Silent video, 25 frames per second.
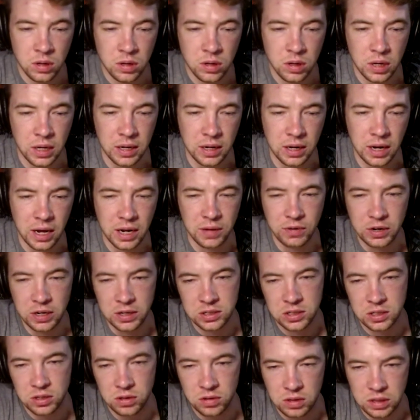and not even
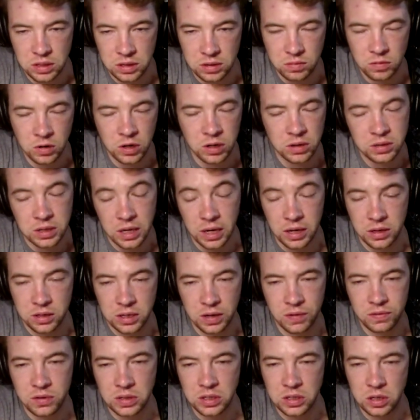necessarily, well, yeah,
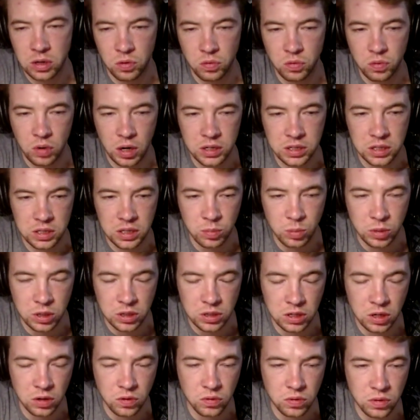definitely don't rush them, but
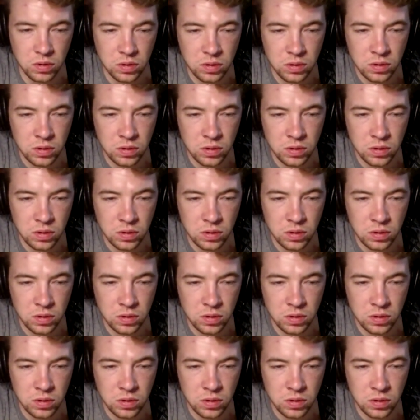don't